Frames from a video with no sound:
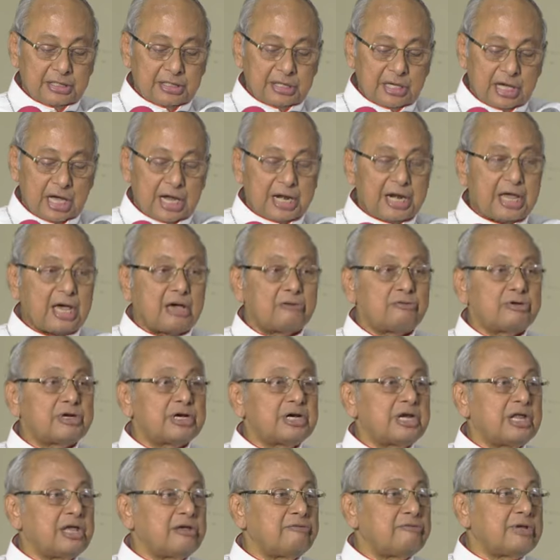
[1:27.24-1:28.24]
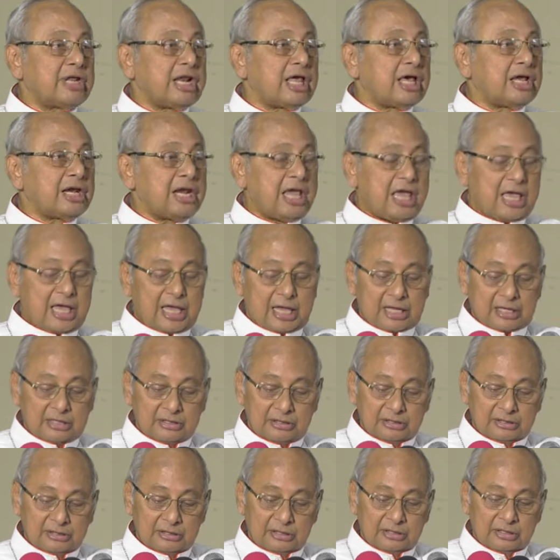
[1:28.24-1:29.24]
Yet, the person who did it has
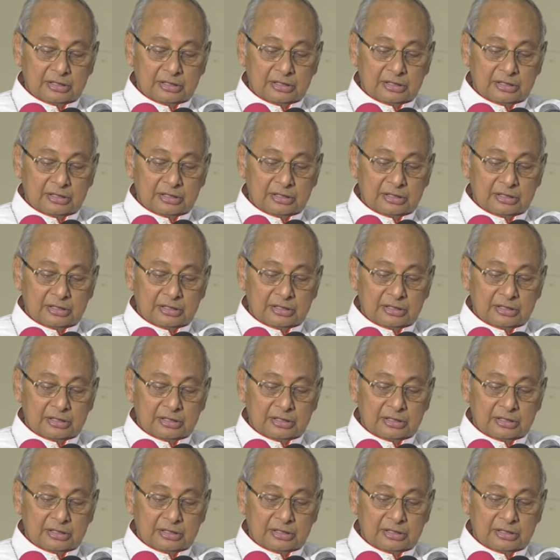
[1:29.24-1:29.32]
not